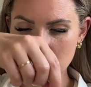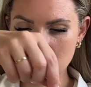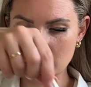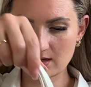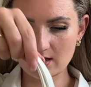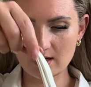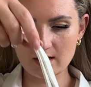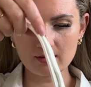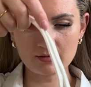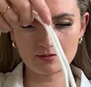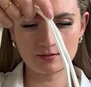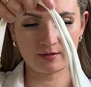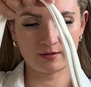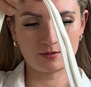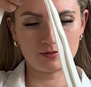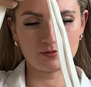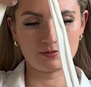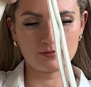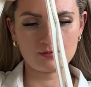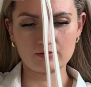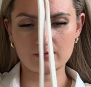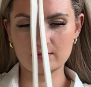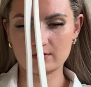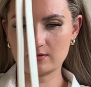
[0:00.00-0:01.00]
I don't
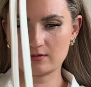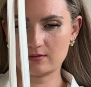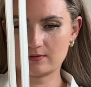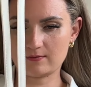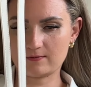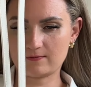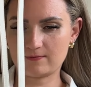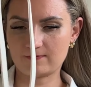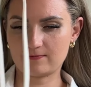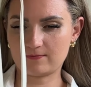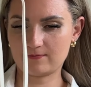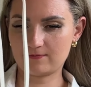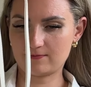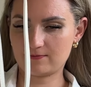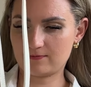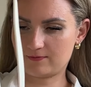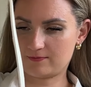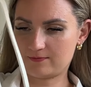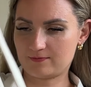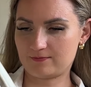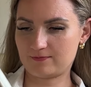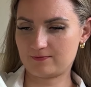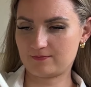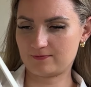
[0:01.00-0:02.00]
know if
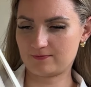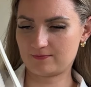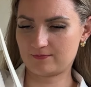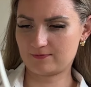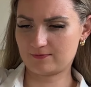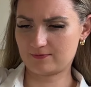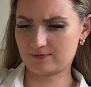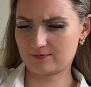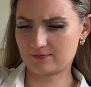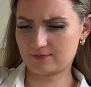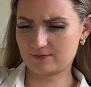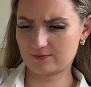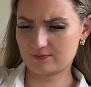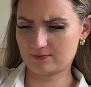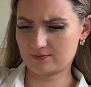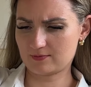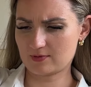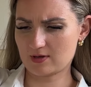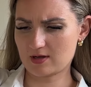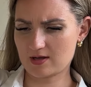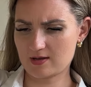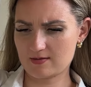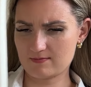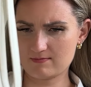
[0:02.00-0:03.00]

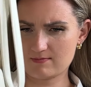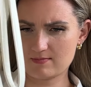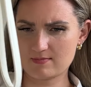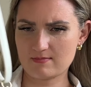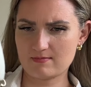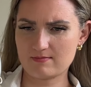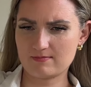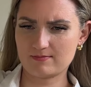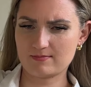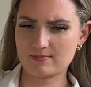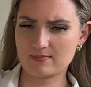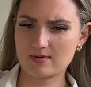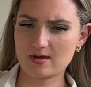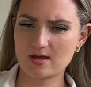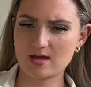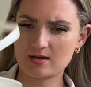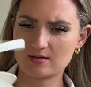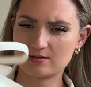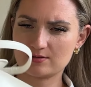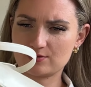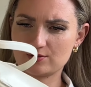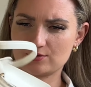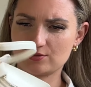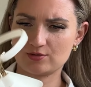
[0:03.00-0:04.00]
I
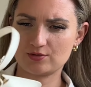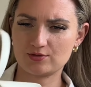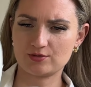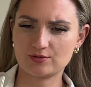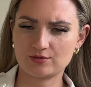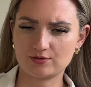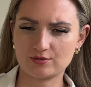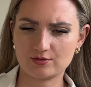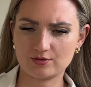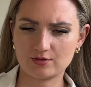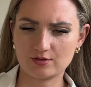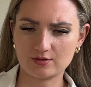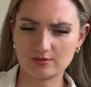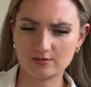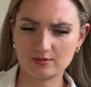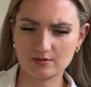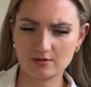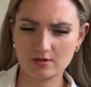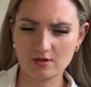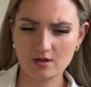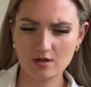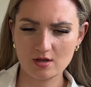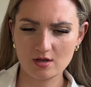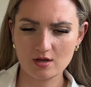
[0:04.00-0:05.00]
managed to
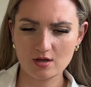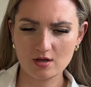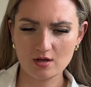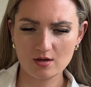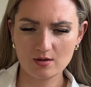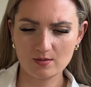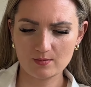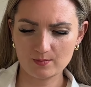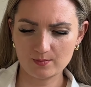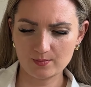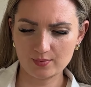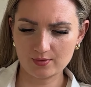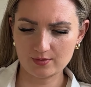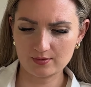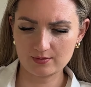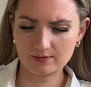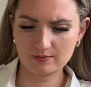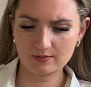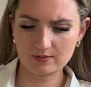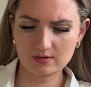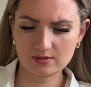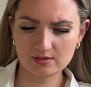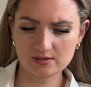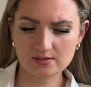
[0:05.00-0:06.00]
put
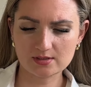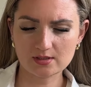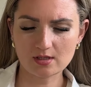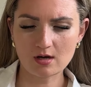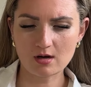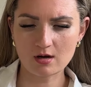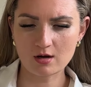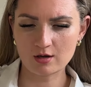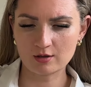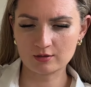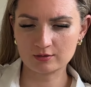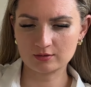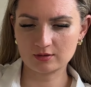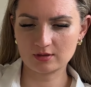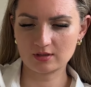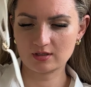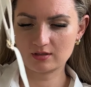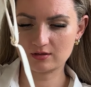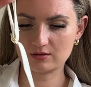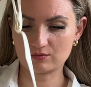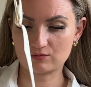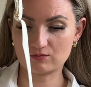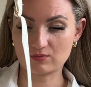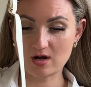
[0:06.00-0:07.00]
this on in
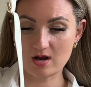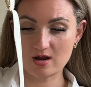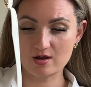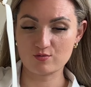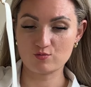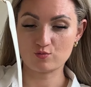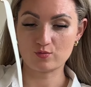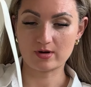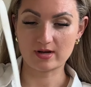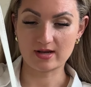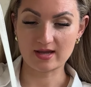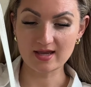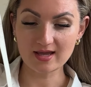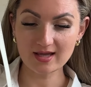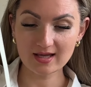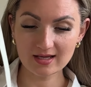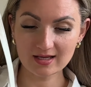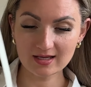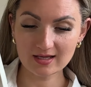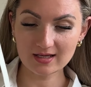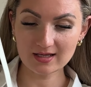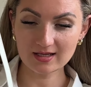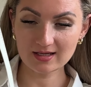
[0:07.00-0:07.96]
the right way.